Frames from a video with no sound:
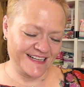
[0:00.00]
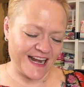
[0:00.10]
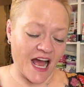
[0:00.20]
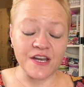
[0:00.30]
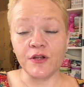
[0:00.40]

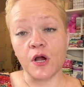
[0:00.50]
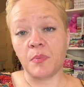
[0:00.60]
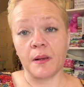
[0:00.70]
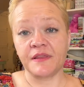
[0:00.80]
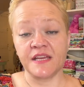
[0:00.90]
I know y'all
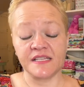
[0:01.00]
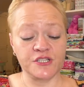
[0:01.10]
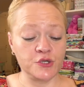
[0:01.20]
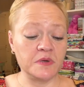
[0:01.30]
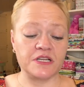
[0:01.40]
probably think it's
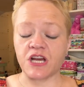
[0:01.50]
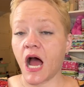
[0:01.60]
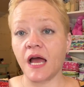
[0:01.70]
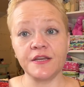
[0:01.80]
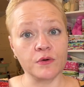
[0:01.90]
too much.
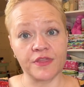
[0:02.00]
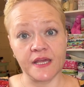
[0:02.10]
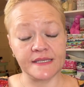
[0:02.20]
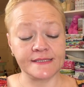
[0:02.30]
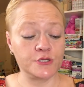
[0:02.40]
I don't think
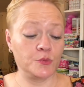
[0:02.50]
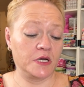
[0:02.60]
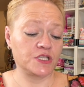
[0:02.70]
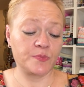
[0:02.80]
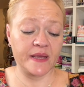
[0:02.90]
it's too
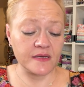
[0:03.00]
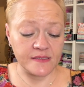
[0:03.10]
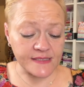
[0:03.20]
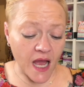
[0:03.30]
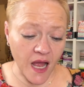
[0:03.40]
much
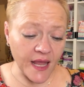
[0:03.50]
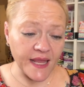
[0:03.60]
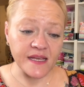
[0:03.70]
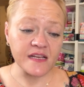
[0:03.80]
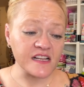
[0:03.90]
because
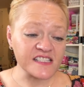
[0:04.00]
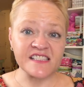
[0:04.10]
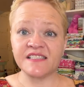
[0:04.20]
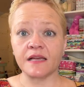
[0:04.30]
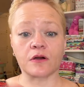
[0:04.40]
I
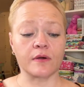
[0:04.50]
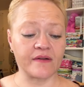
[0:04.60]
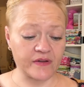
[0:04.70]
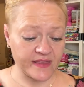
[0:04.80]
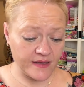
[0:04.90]
sticker
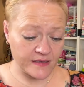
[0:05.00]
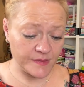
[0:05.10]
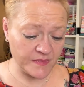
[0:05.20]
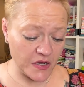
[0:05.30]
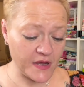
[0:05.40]
everything
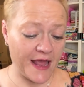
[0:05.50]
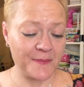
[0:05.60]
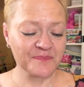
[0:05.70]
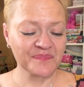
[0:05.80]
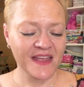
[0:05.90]
up. Okay,
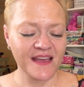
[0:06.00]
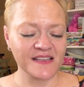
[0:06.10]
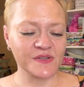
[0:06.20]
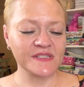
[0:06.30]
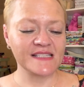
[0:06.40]

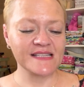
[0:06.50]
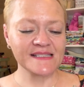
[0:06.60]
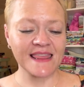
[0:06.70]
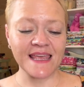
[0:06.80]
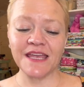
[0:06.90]
so it says,
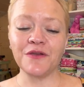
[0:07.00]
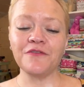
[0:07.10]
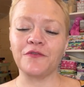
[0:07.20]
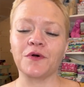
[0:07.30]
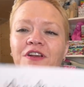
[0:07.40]
thank you for